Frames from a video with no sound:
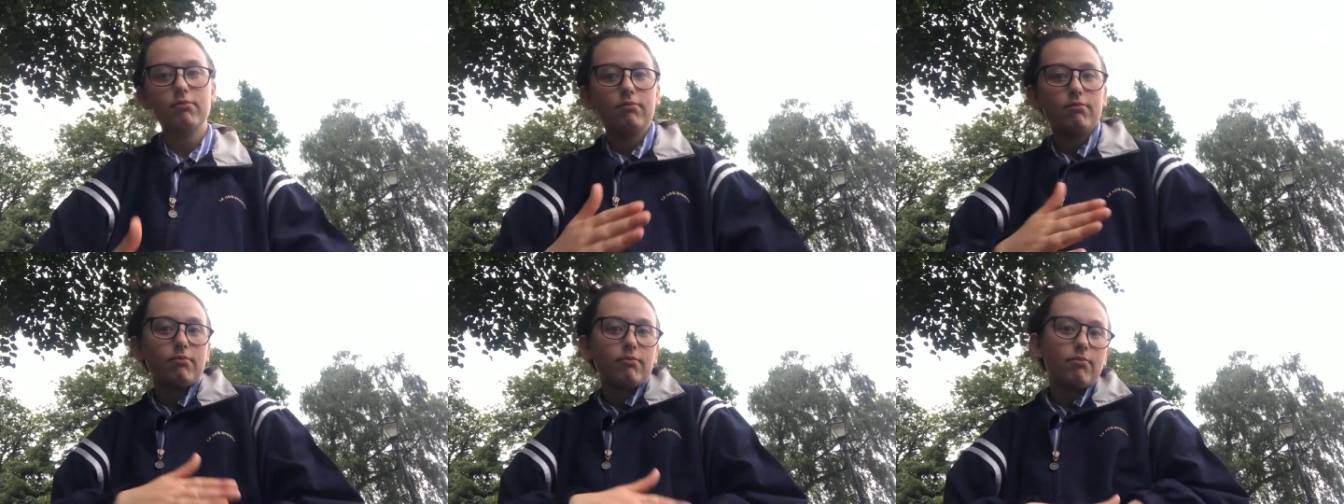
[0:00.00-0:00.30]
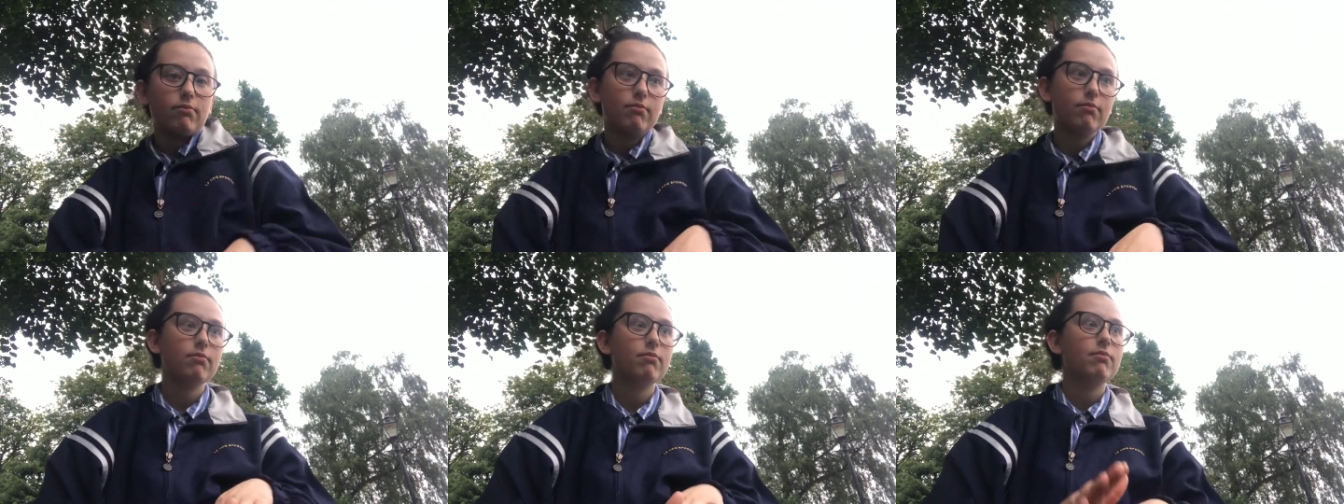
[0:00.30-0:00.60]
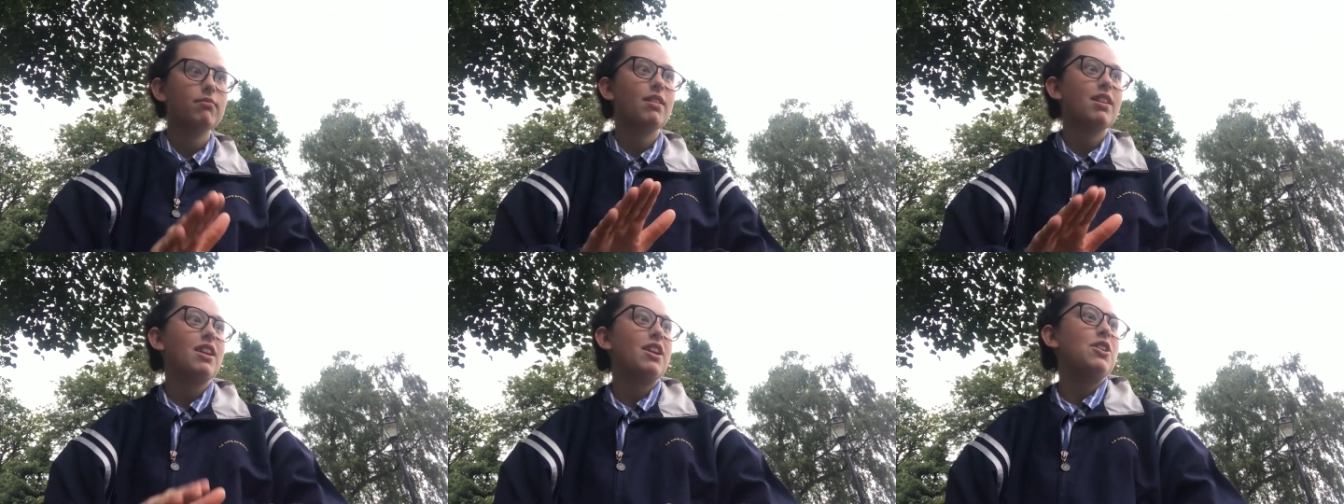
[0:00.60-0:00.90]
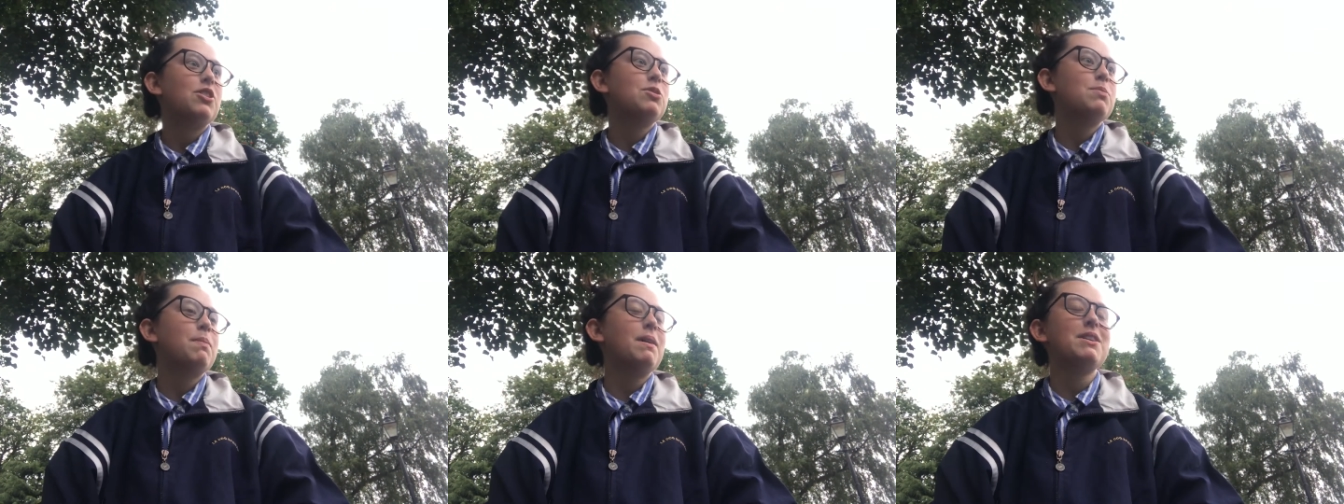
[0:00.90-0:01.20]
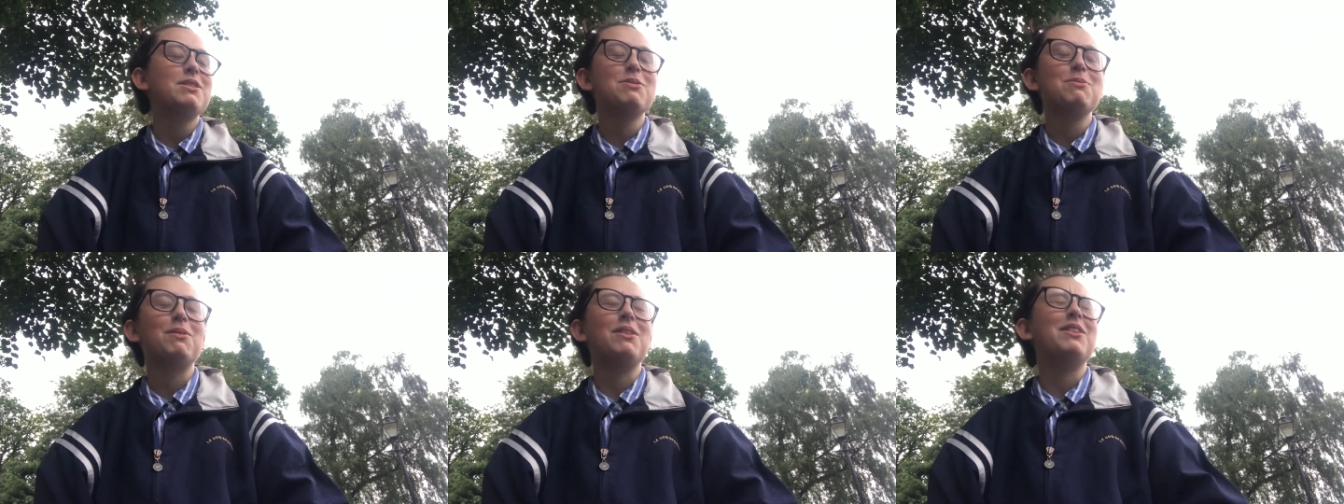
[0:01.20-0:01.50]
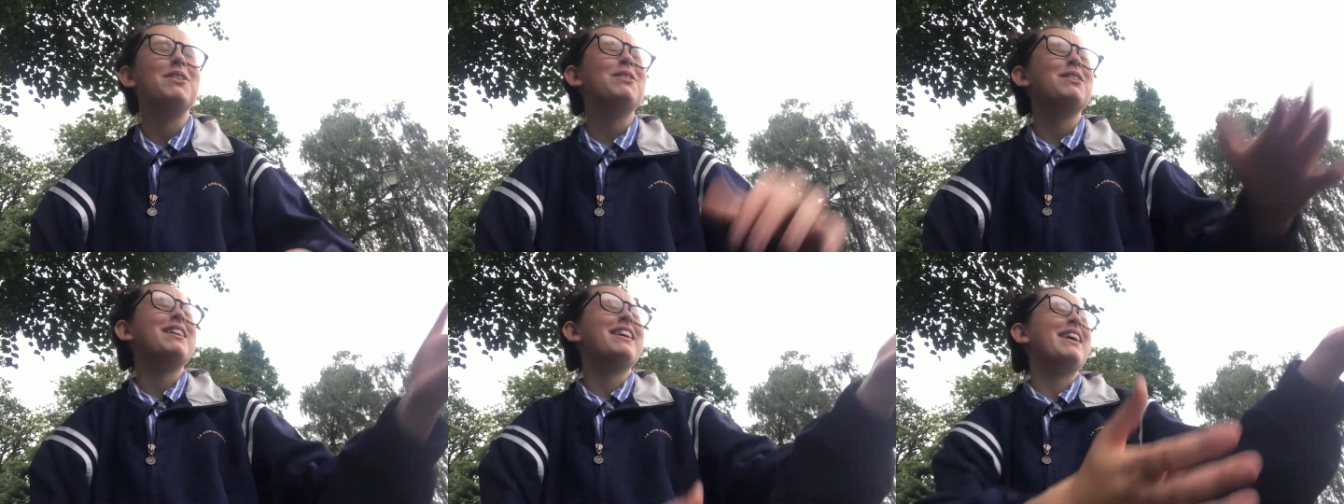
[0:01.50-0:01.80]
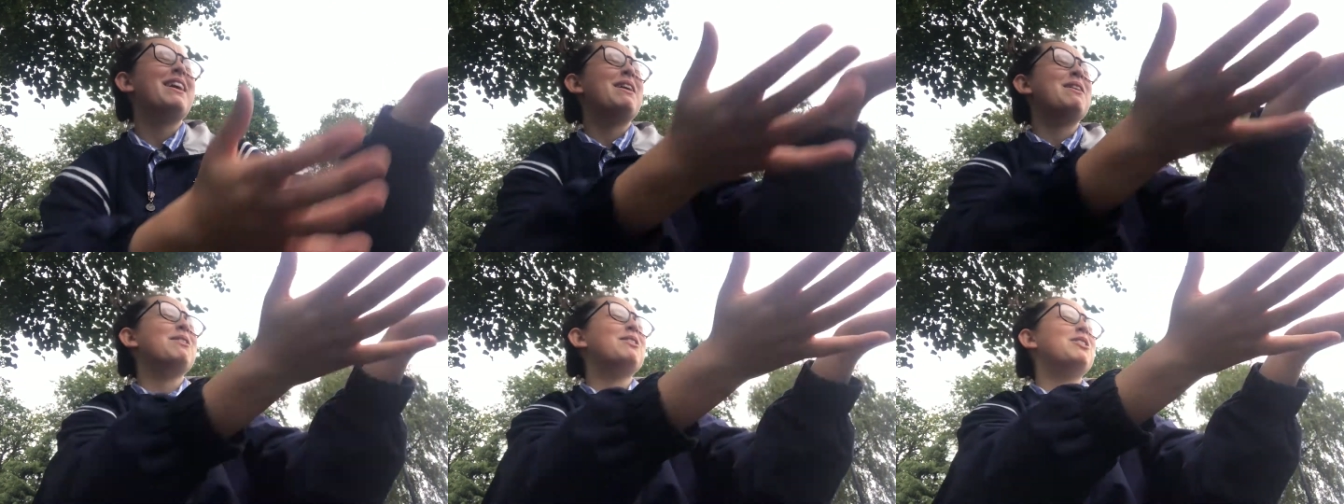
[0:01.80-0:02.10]
pop A special one, okay,
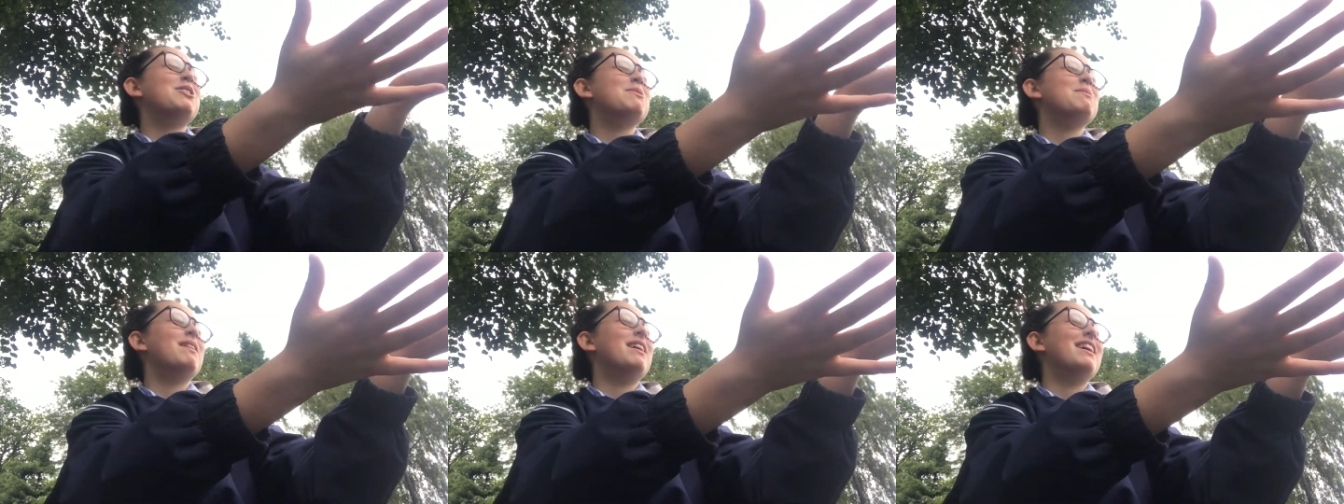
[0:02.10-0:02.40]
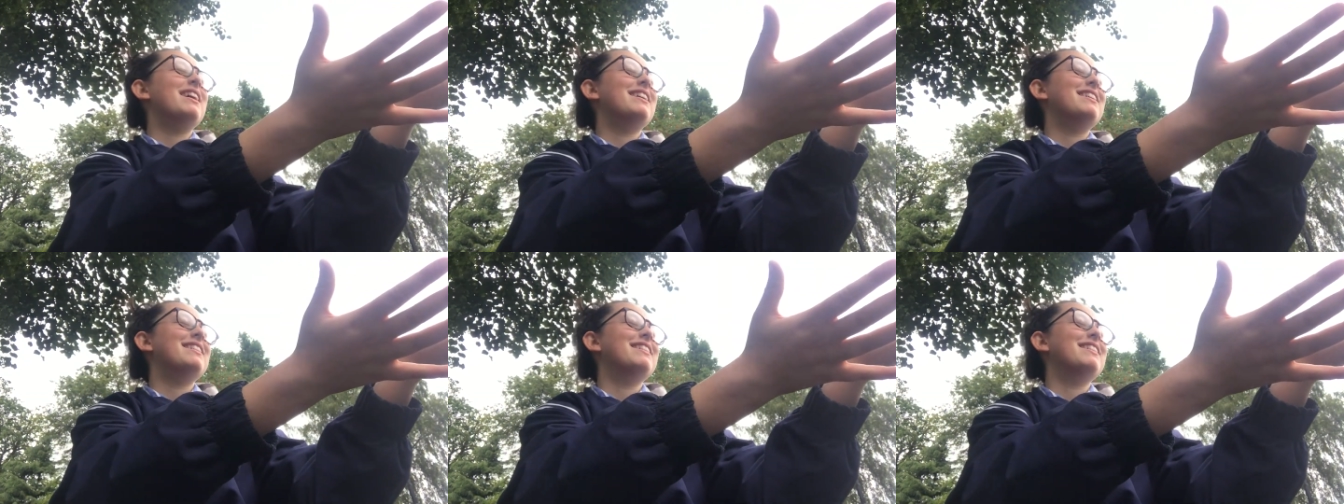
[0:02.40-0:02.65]
I'll close I We